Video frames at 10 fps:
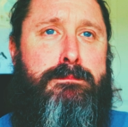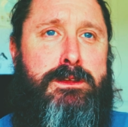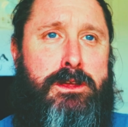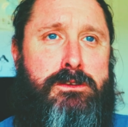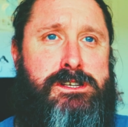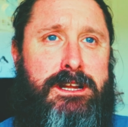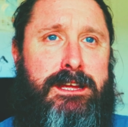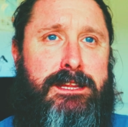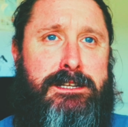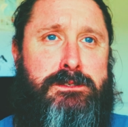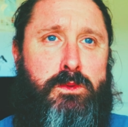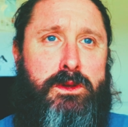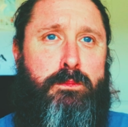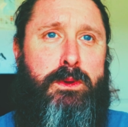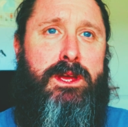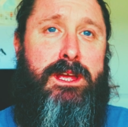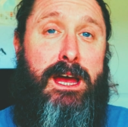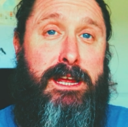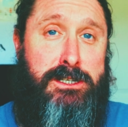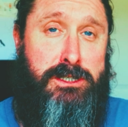Usually this would be
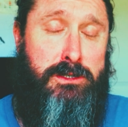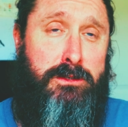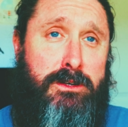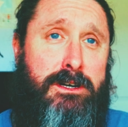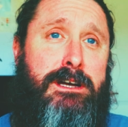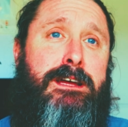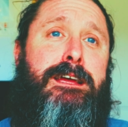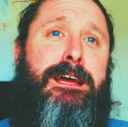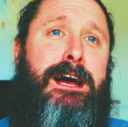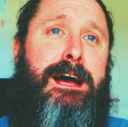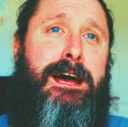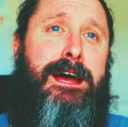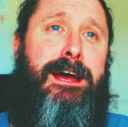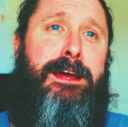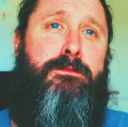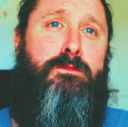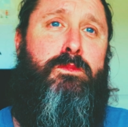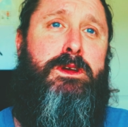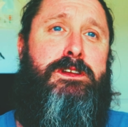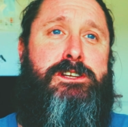a short and
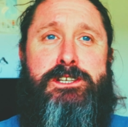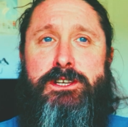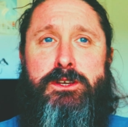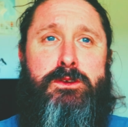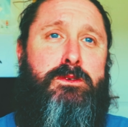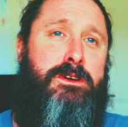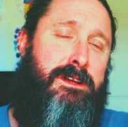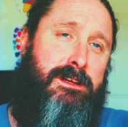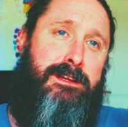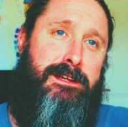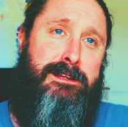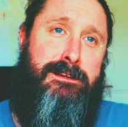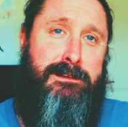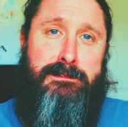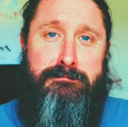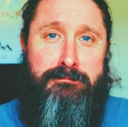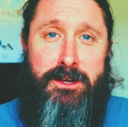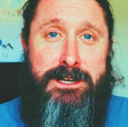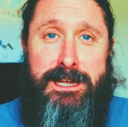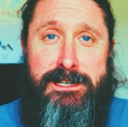we'd do
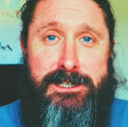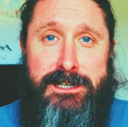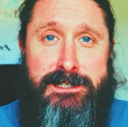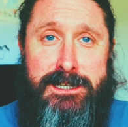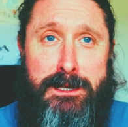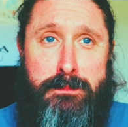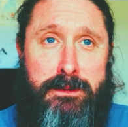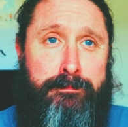1 kitchen tip.